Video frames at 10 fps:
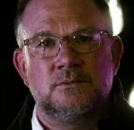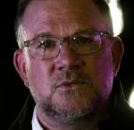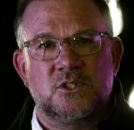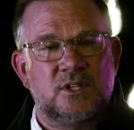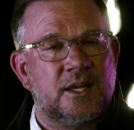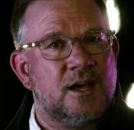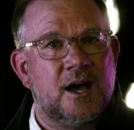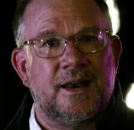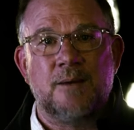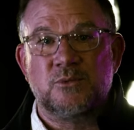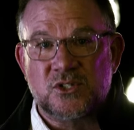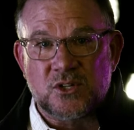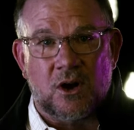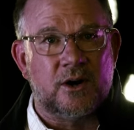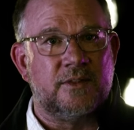Just say, God, I'm
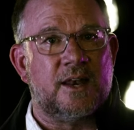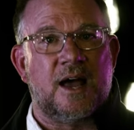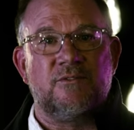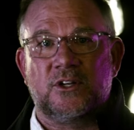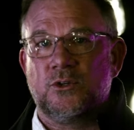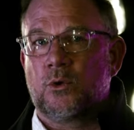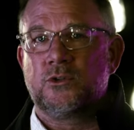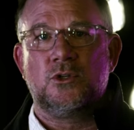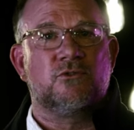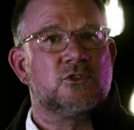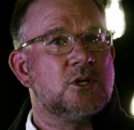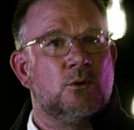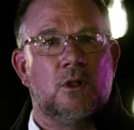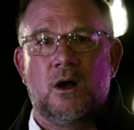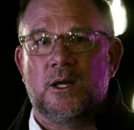sorry that I've ignored you for so
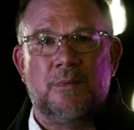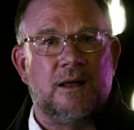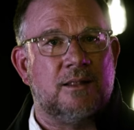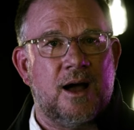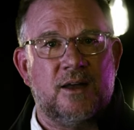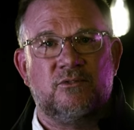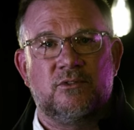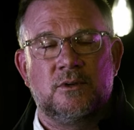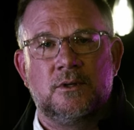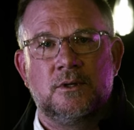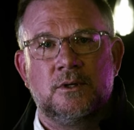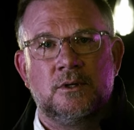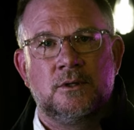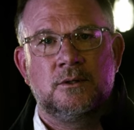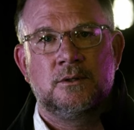long in my life.
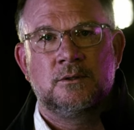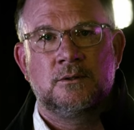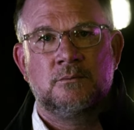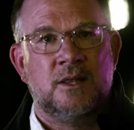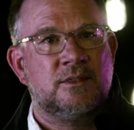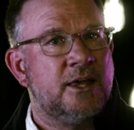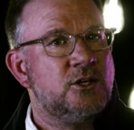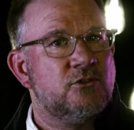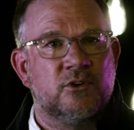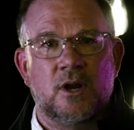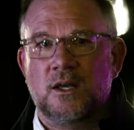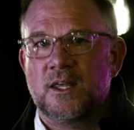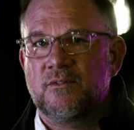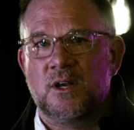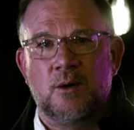And thank you for not
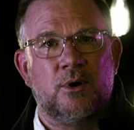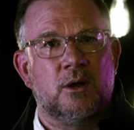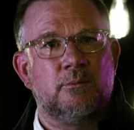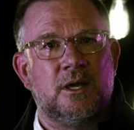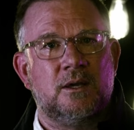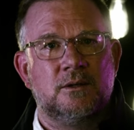giving up on me.